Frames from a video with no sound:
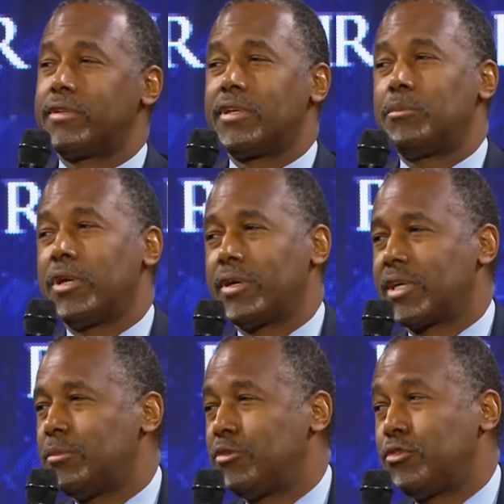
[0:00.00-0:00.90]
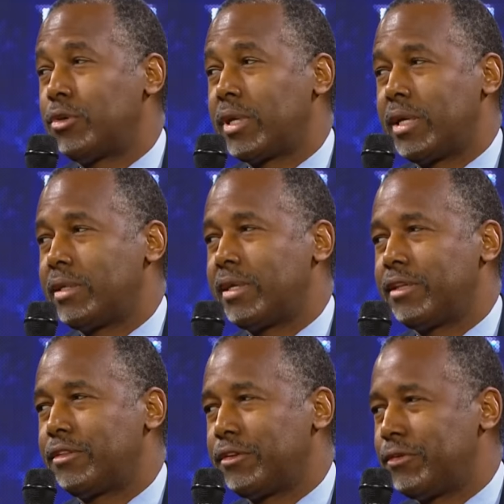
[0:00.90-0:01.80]
in America before
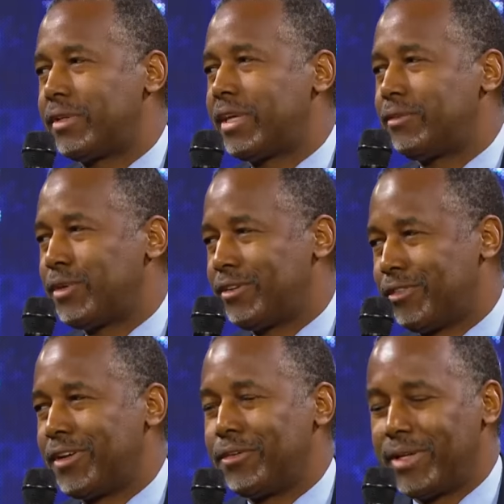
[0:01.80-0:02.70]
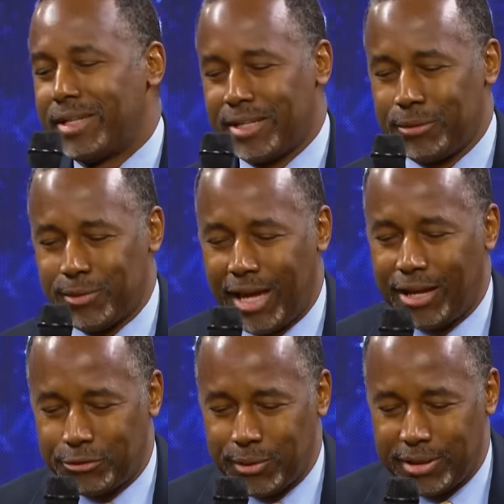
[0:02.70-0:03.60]
1913 when the federal income
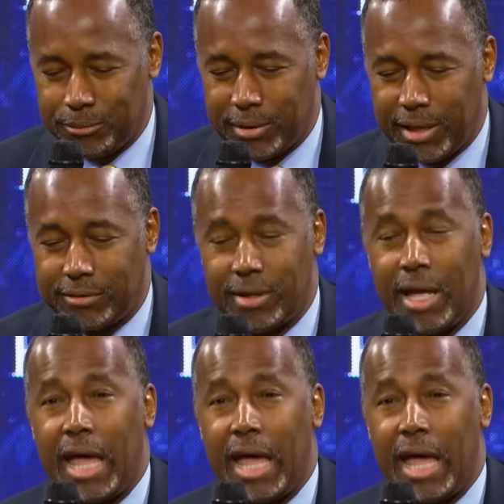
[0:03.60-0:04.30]
tax went in place.